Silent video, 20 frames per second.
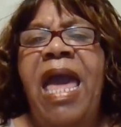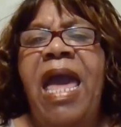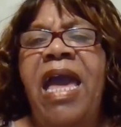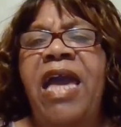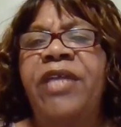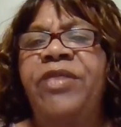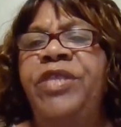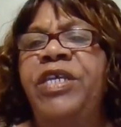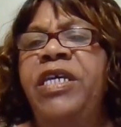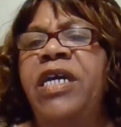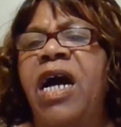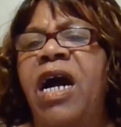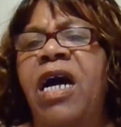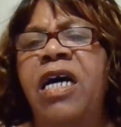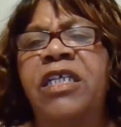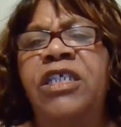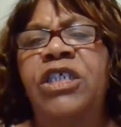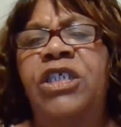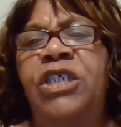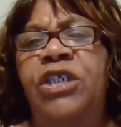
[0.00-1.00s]
and the
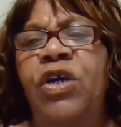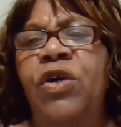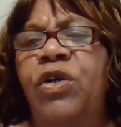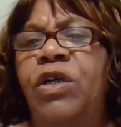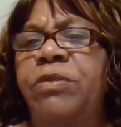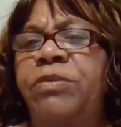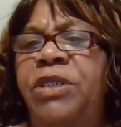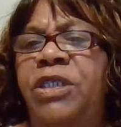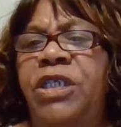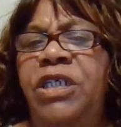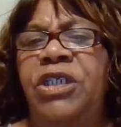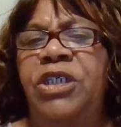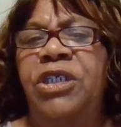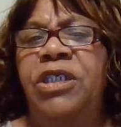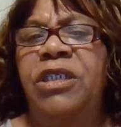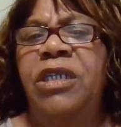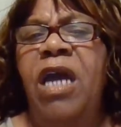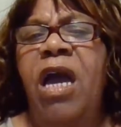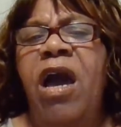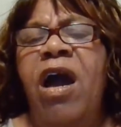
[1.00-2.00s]

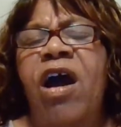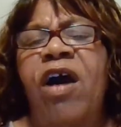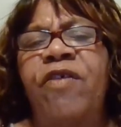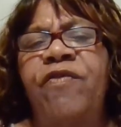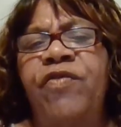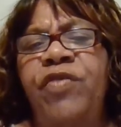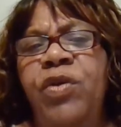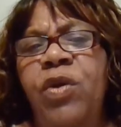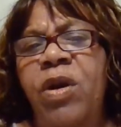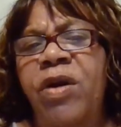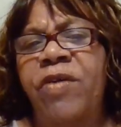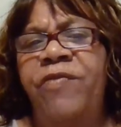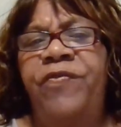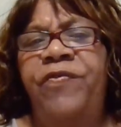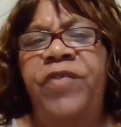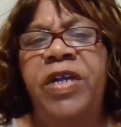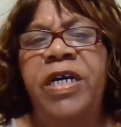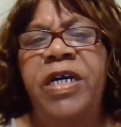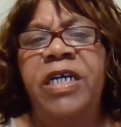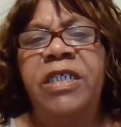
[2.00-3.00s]
uncircumcision of your
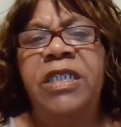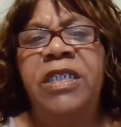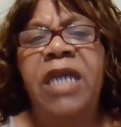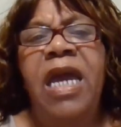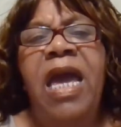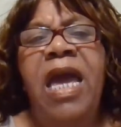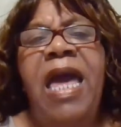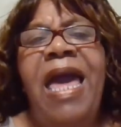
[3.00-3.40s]
flesh,